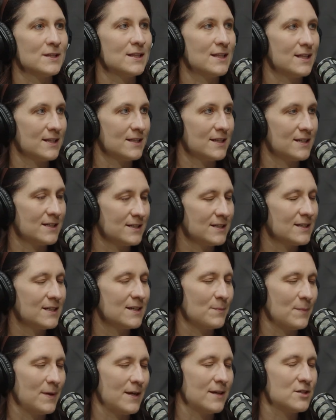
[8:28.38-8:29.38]
thing that it
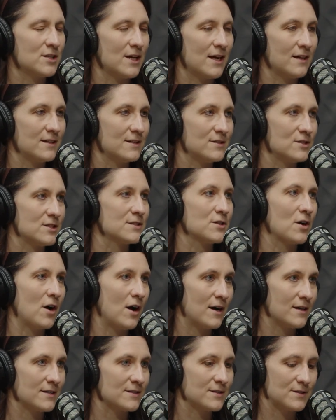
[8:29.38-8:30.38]
can be a challenge is
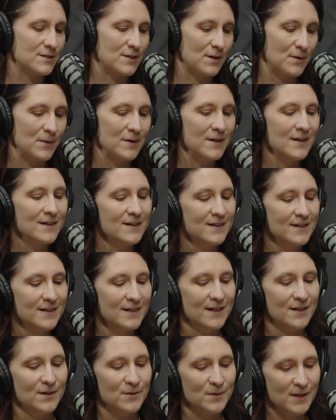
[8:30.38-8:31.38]
cost. So
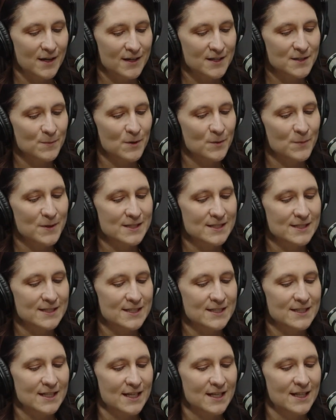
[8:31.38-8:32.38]
I know a lot of small
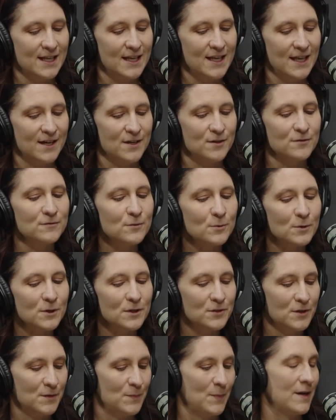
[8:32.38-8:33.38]
businesses think they can't
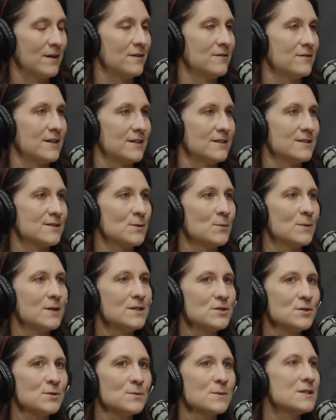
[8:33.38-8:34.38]
afford good benefits. So
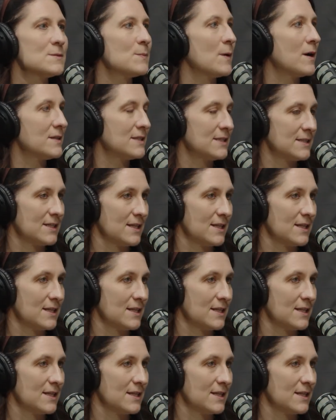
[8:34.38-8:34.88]
what's your response to